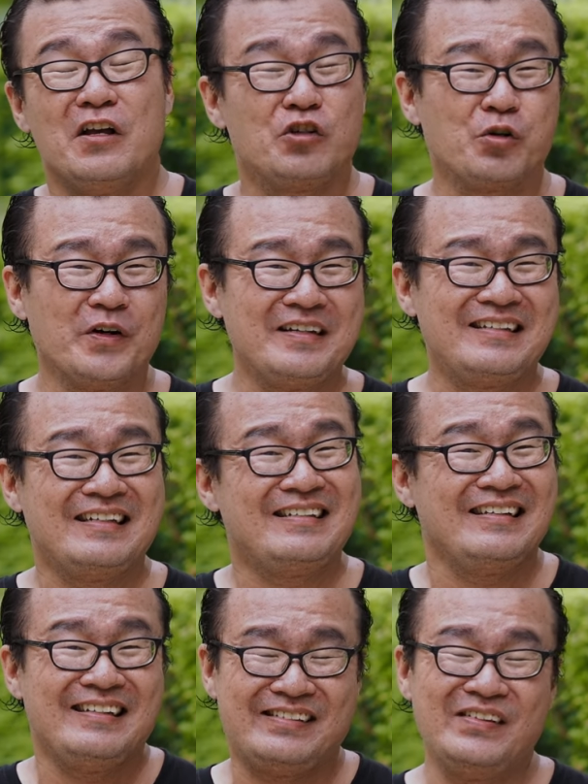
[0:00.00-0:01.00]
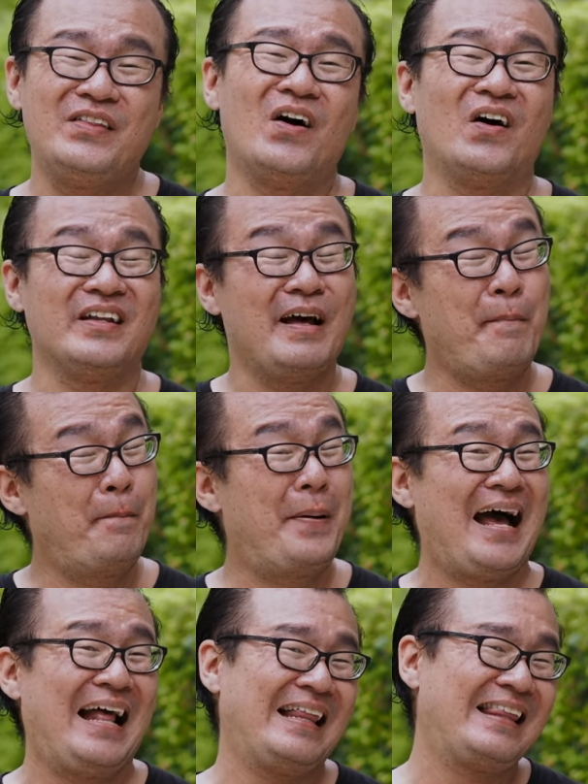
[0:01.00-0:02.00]
Choices is not a
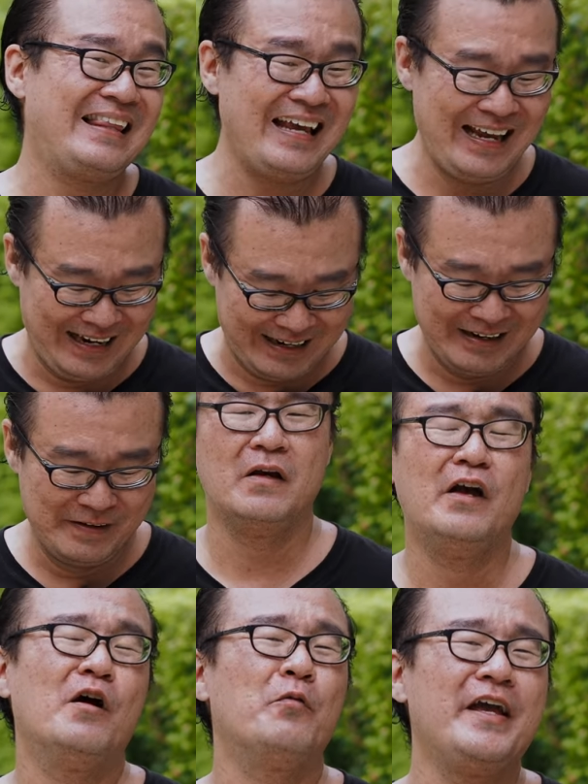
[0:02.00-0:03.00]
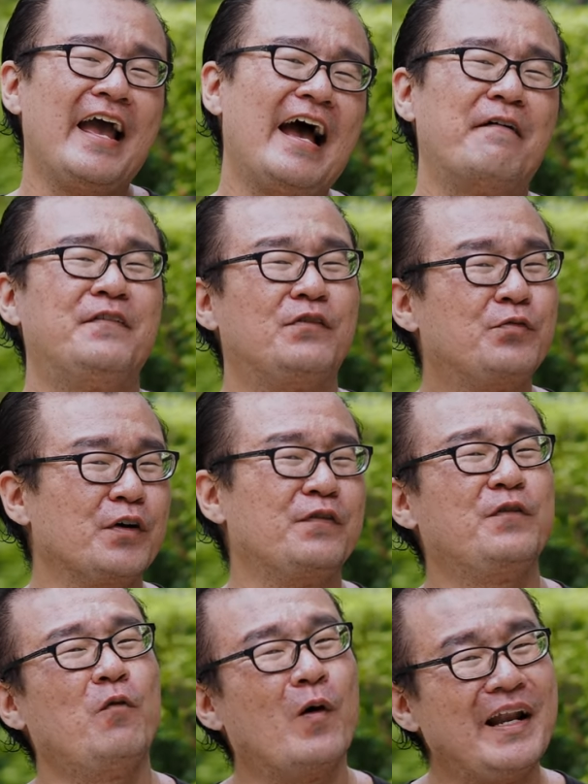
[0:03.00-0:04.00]
bad thing. We have the
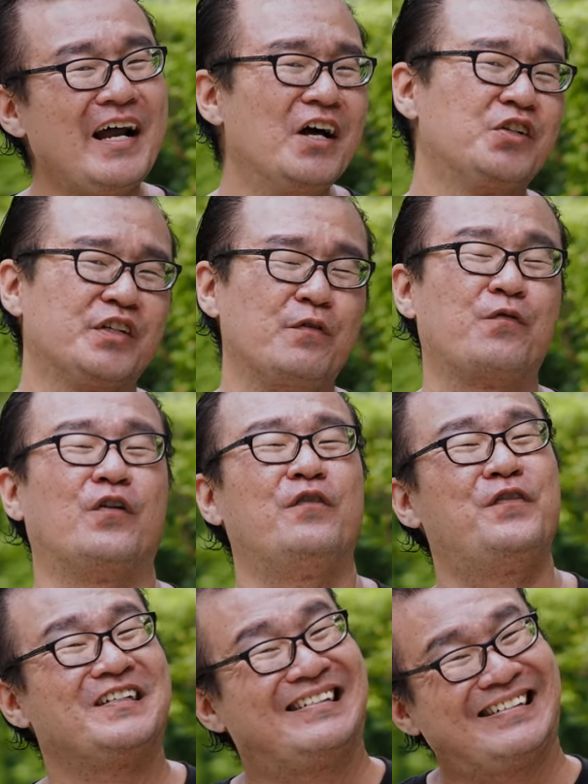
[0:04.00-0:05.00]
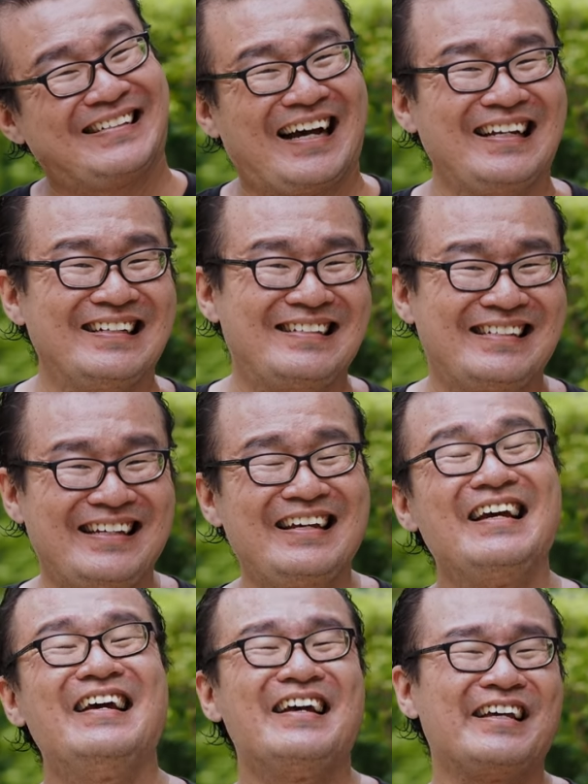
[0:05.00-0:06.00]
12-100 for versatility,
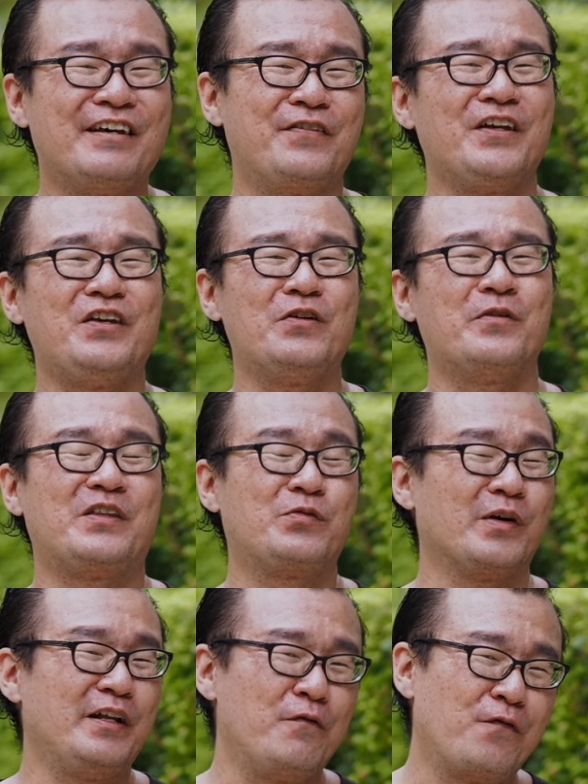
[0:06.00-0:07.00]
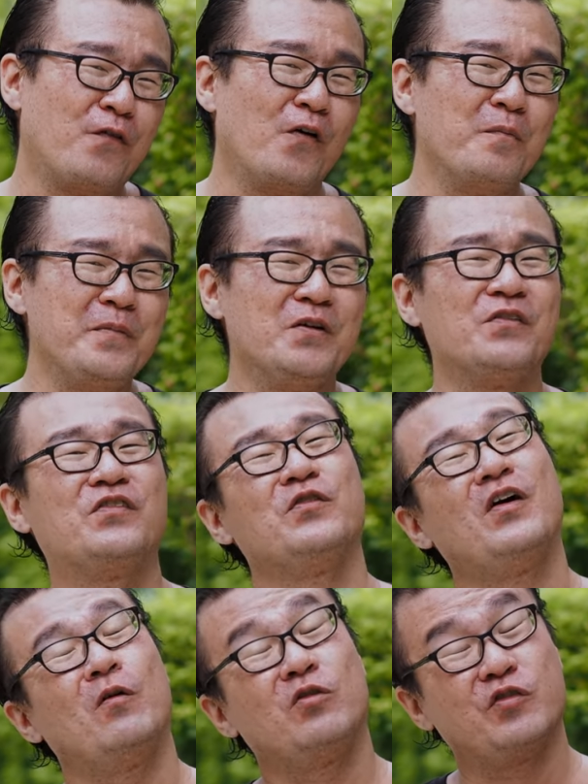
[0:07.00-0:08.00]
giving you a 24mm
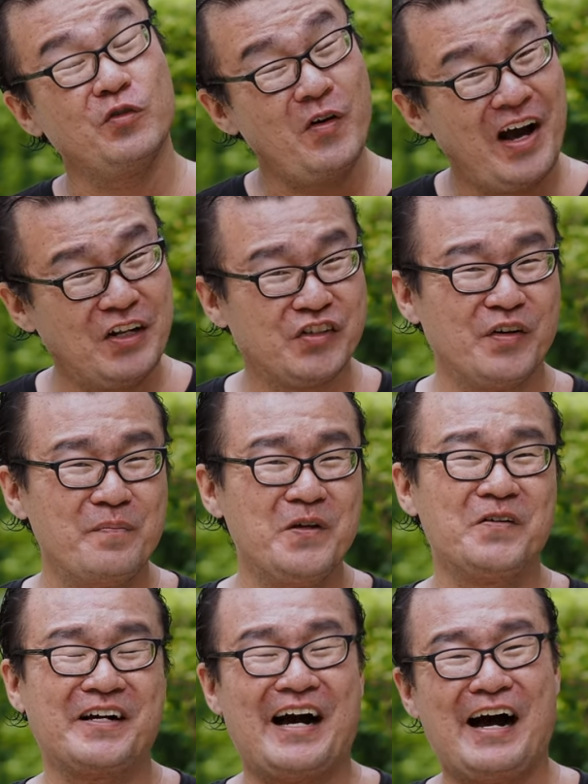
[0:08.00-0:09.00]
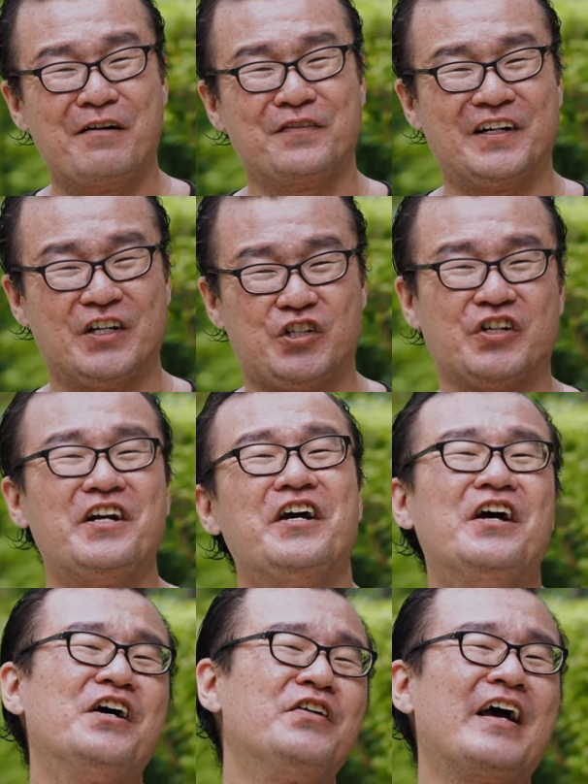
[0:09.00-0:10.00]
to 200mm coverage.
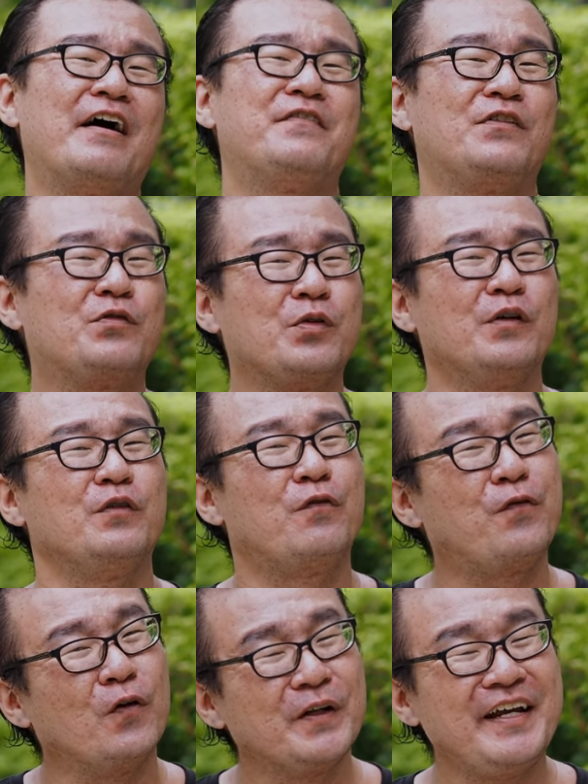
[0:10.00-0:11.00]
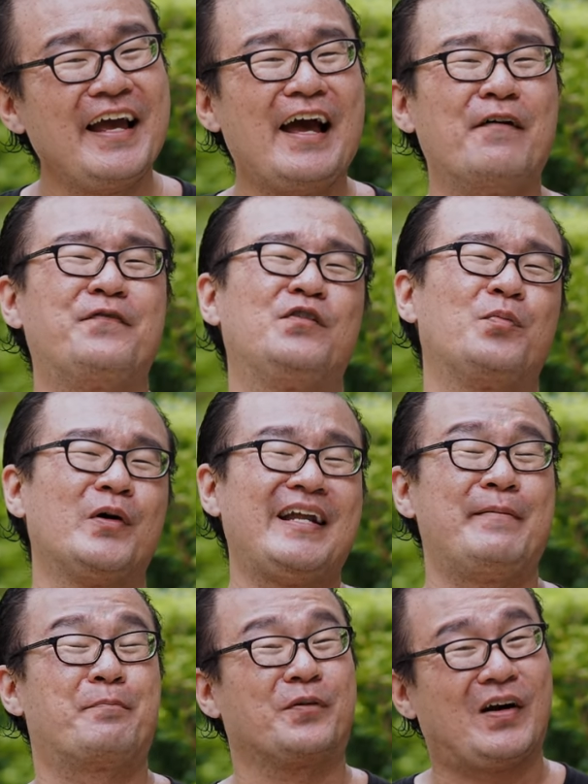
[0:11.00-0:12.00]
You have the 12-40
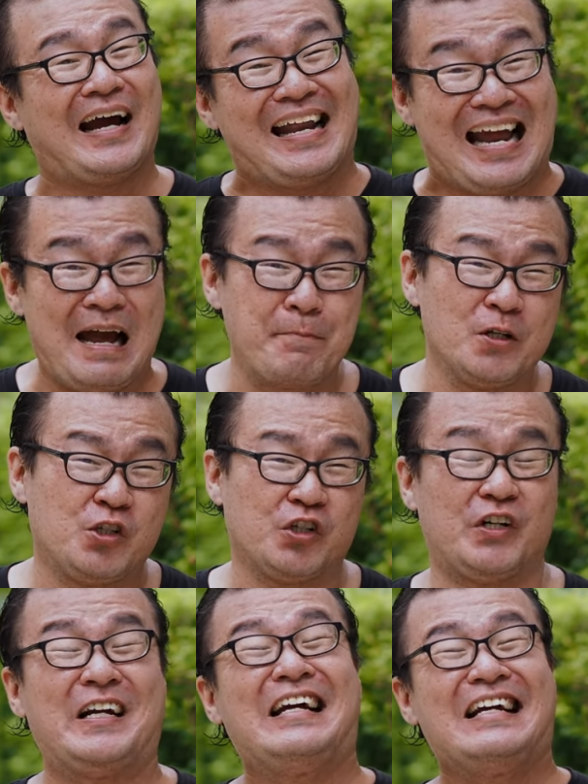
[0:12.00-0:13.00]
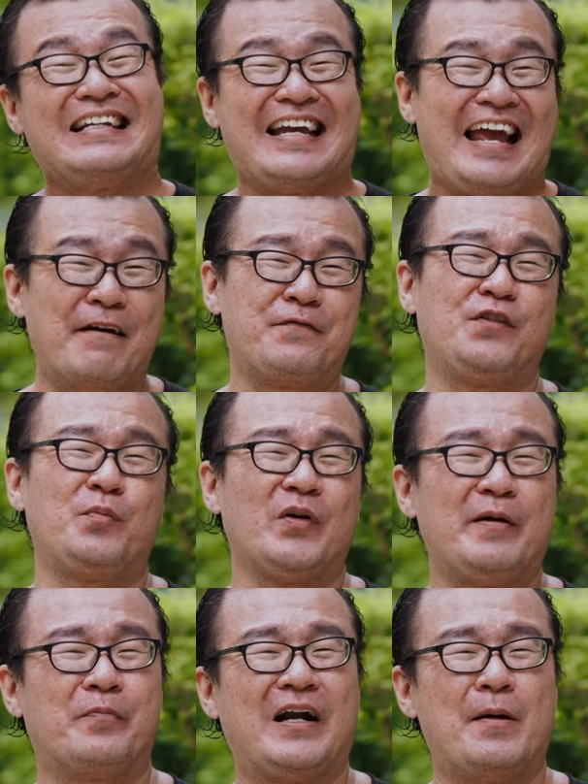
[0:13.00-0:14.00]
f2.8 bright aperture. The
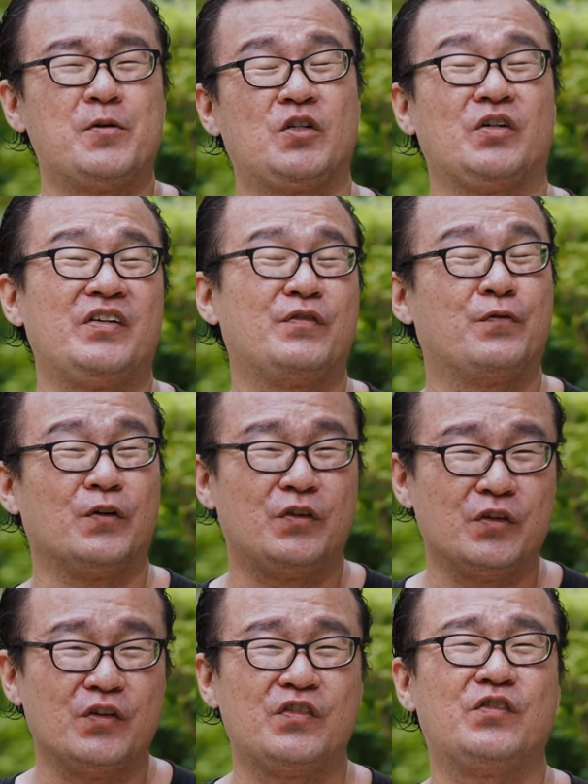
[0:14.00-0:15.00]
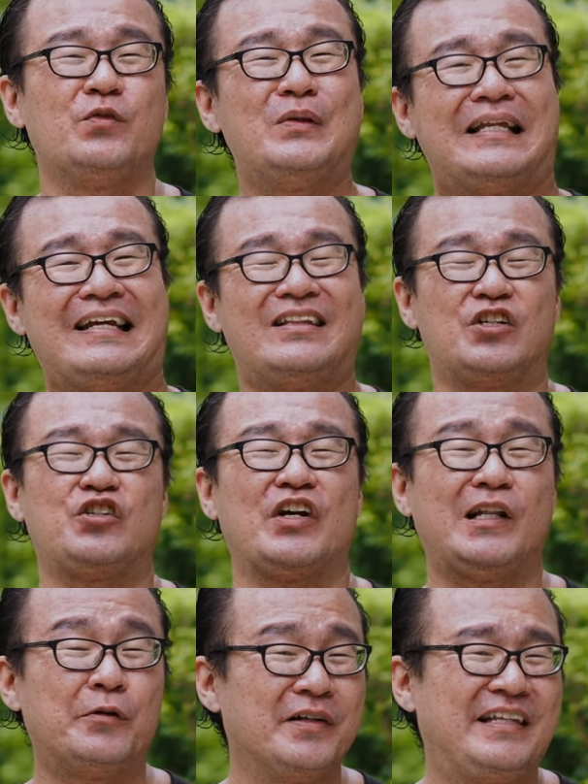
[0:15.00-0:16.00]
f2.8 bright aperture is for those who need the
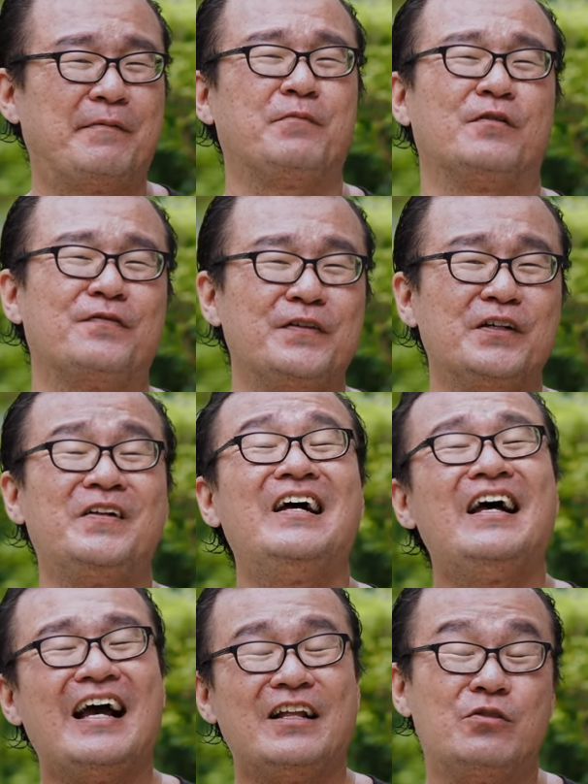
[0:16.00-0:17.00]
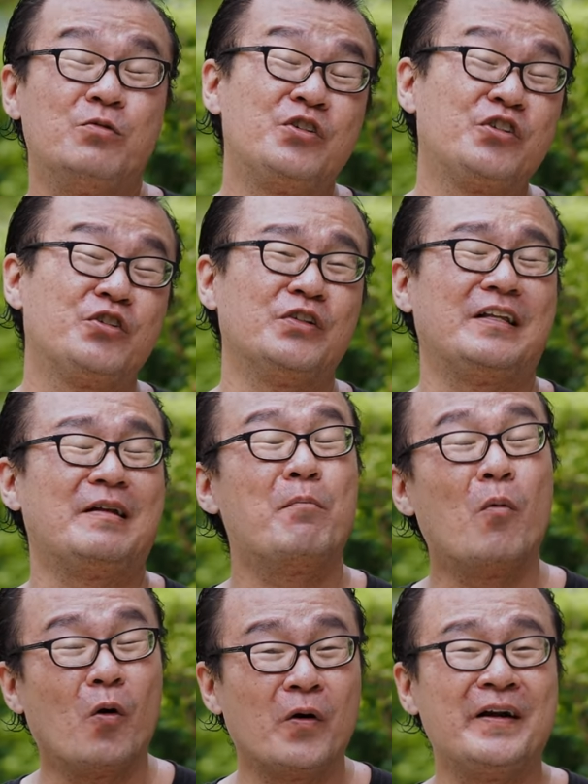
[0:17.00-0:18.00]
shallower depth of field and to shoot
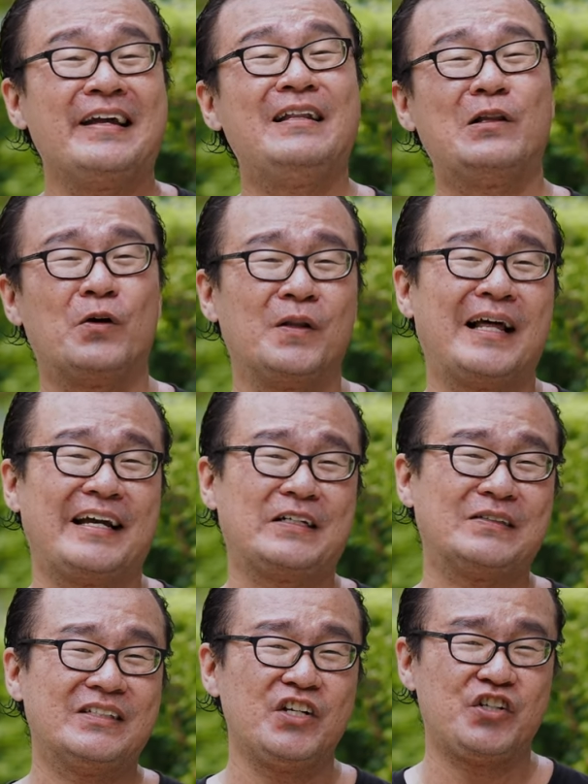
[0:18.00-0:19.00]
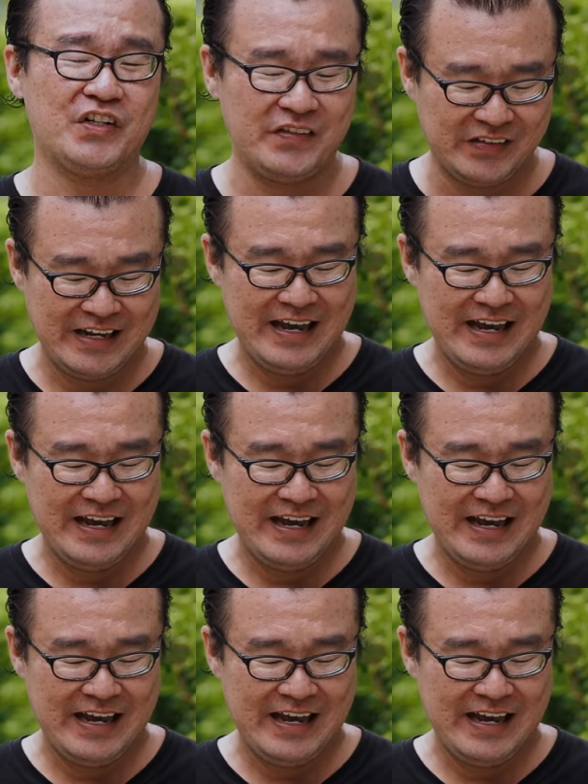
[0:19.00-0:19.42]
more in low light conditions.